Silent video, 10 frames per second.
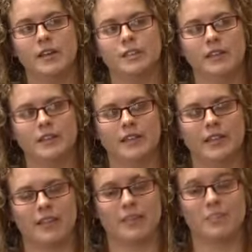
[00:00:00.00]
So I guess how
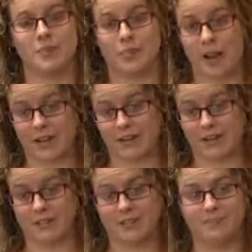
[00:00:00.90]
that looks in
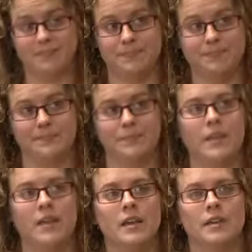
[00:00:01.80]
practice
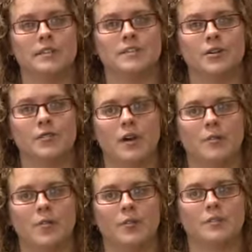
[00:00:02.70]
is so far
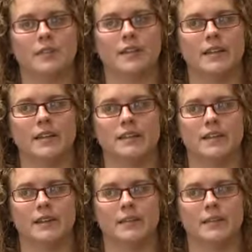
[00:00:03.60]
what we've seen is,